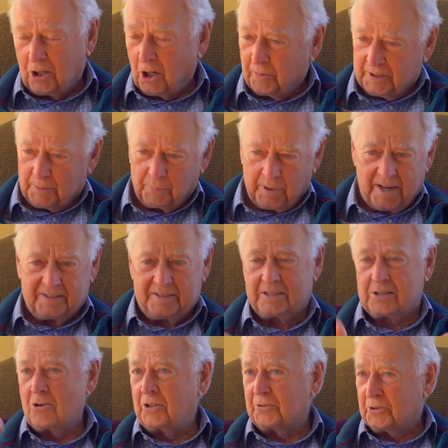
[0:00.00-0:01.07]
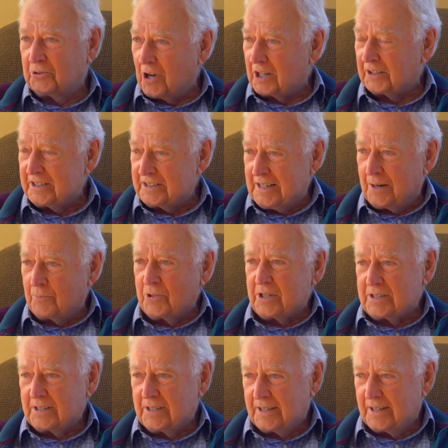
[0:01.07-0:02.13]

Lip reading: over the place. He's going through all these numbers.